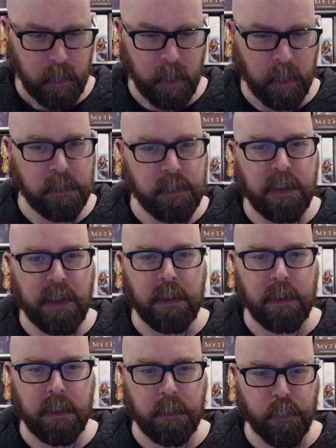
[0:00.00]
I'll
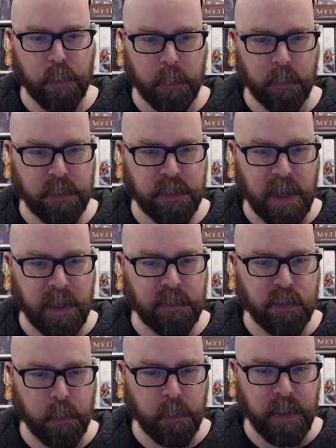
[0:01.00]
click properties. I
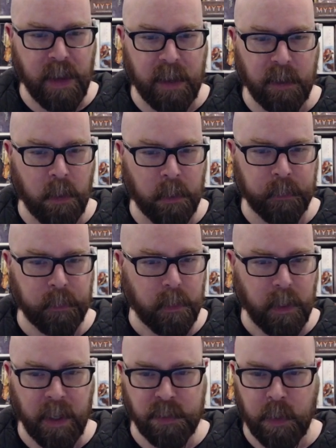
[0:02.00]
turned that on
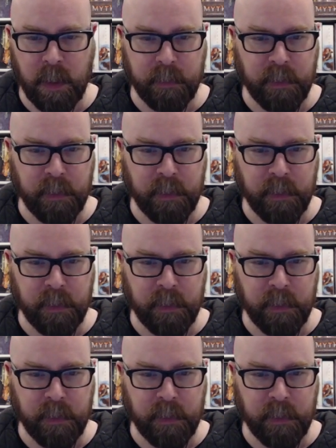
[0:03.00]
as well.